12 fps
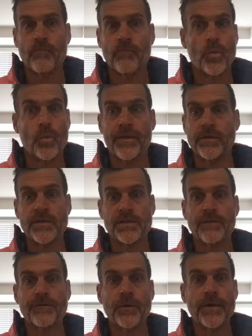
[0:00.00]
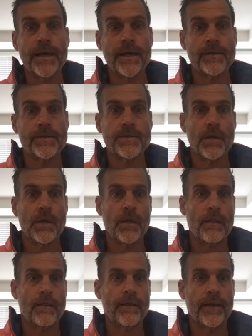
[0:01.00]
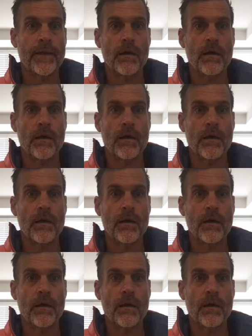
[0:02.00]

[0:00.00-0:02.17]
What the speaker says: within just a few days. They